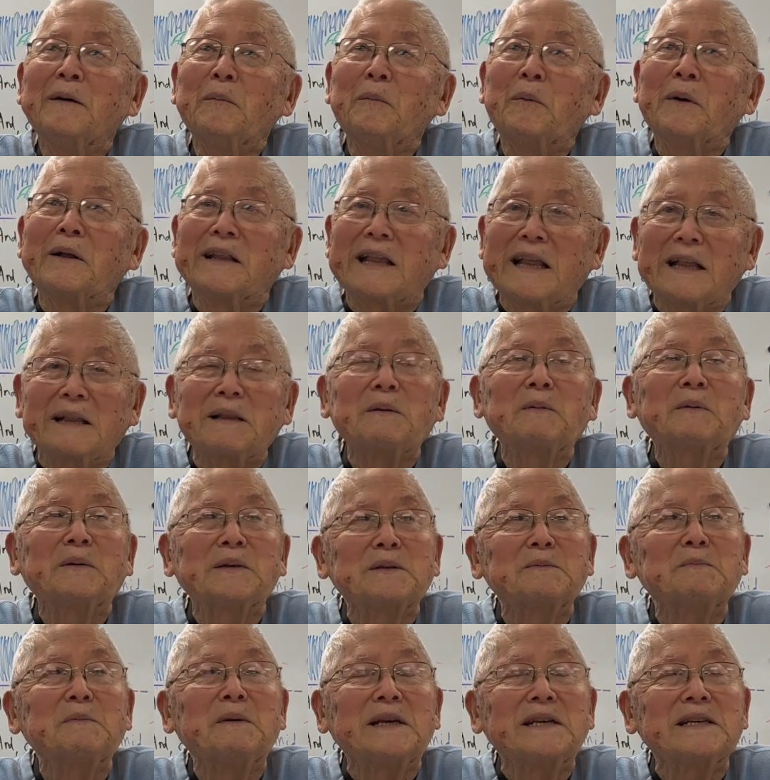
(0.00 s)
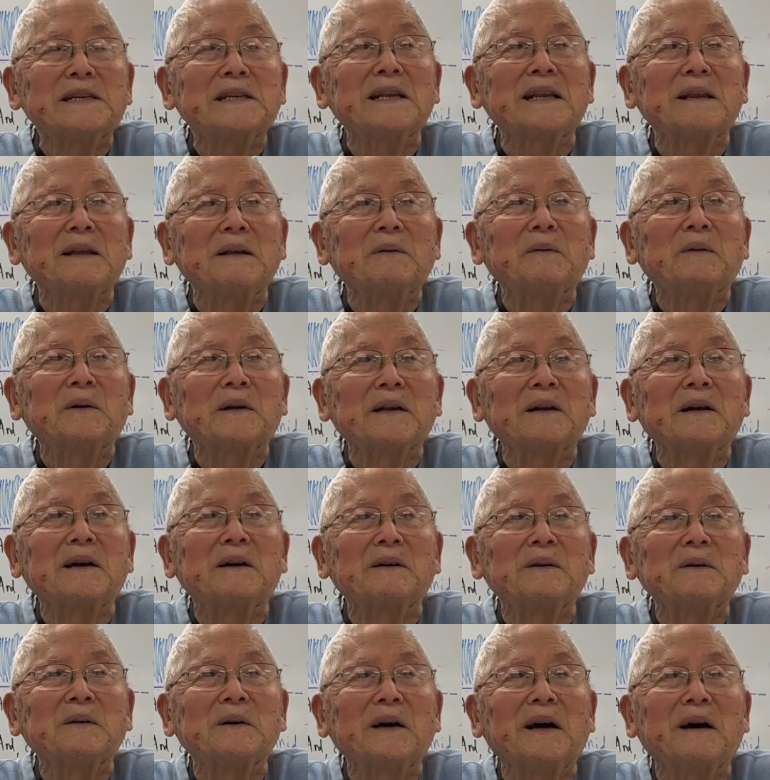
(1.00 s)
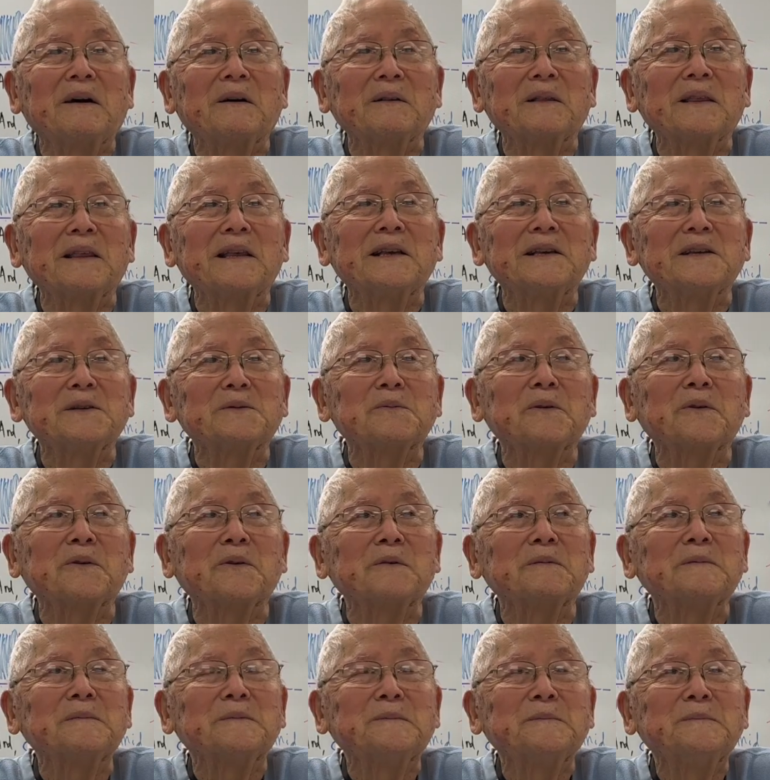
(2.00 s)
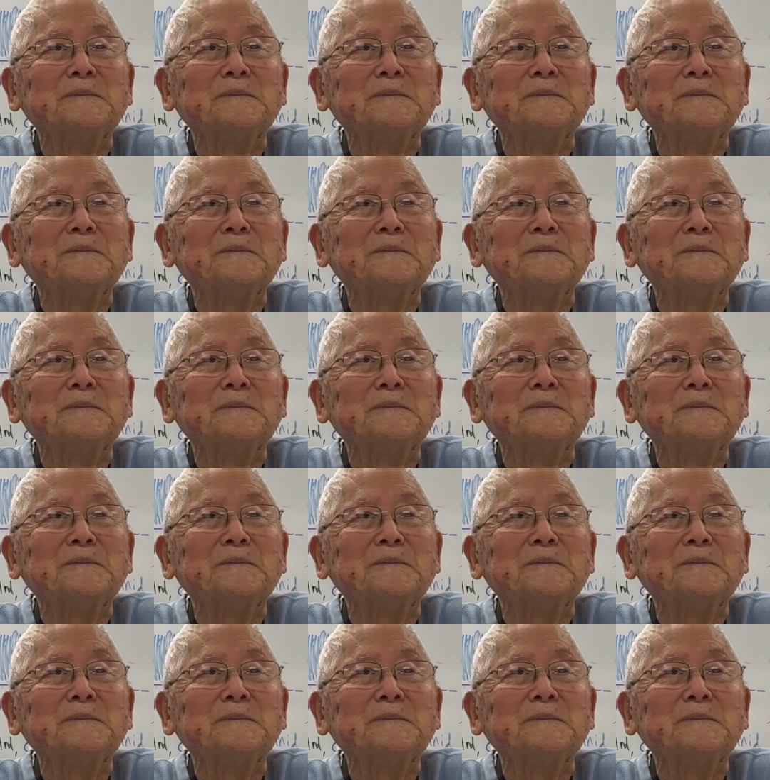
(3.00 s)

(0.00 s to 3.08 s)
But that was basically how things were.